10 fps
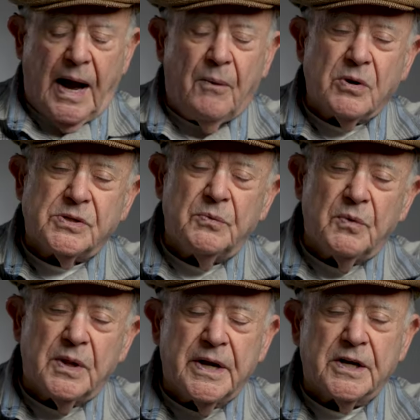I wasn't
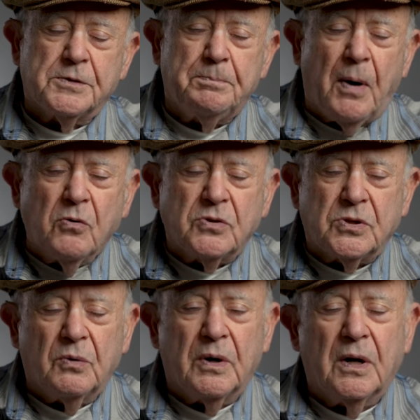really
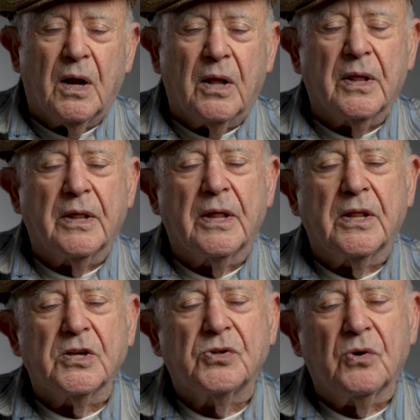exposed to it other than
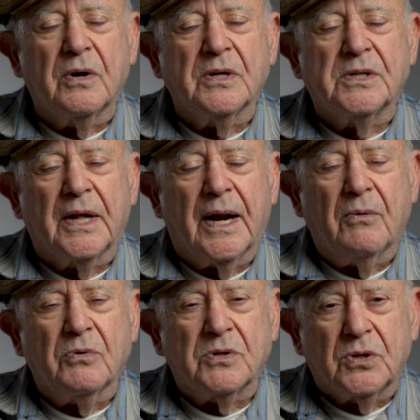the stories that I
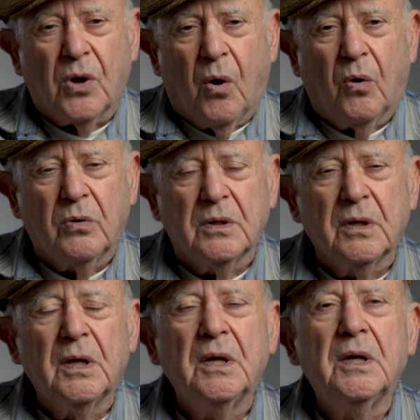was told.
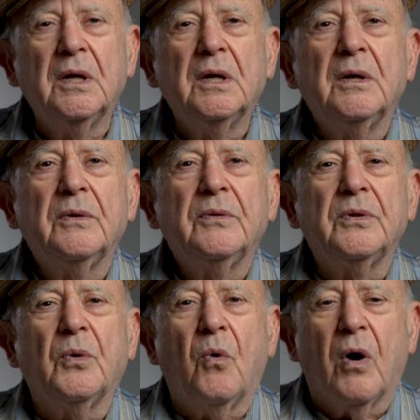
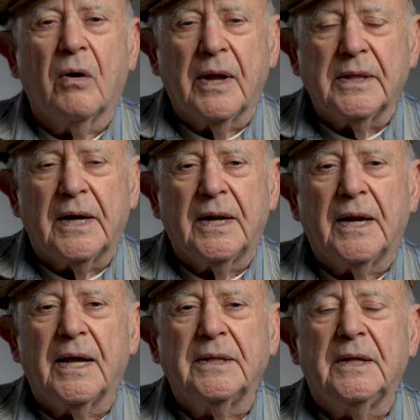The war ended in
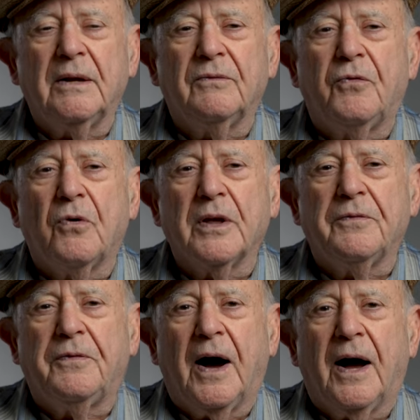
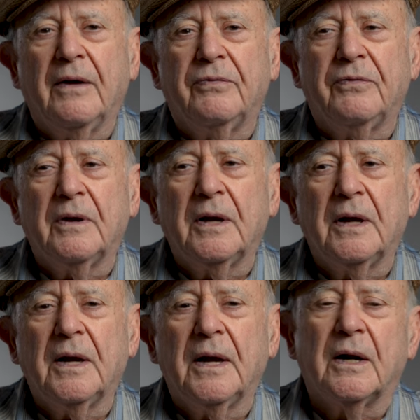1945,
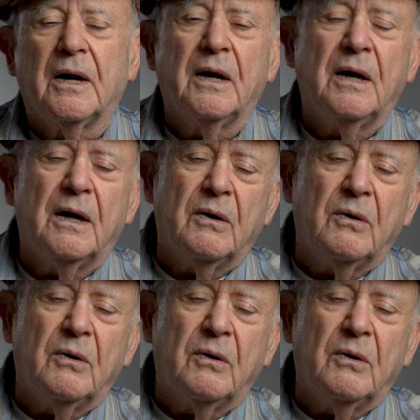and I,